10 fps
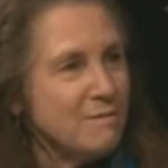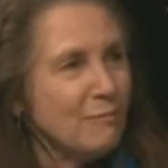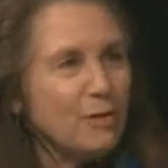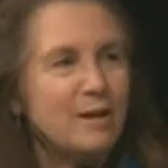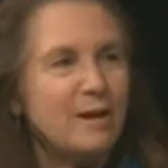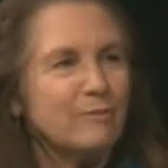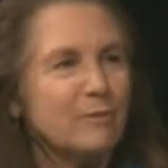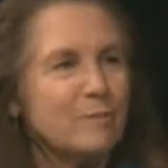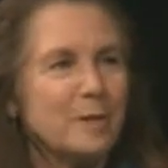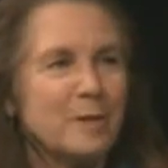We're never
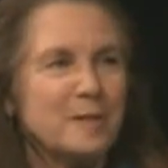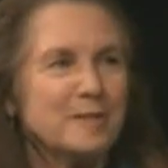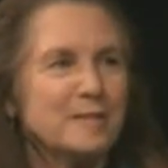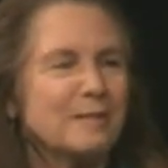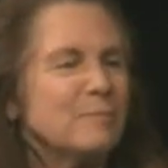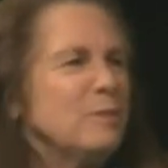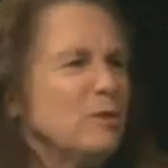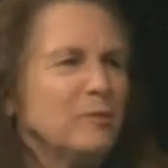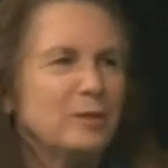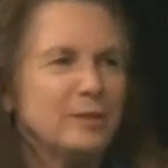apart. It's
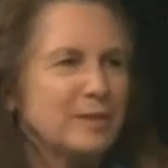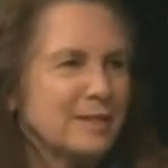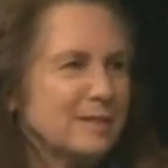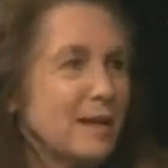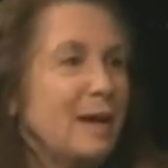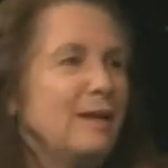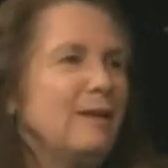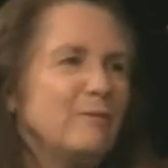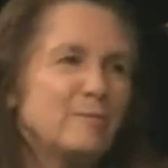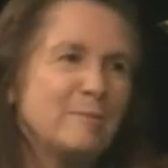beautiful lyrics. I love
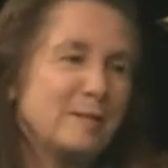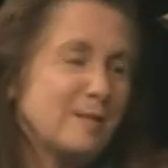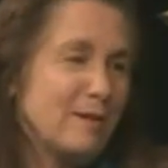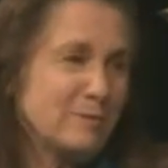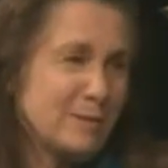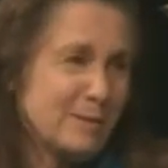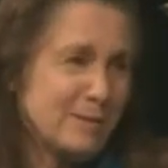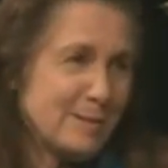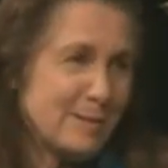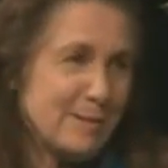them myself to this day.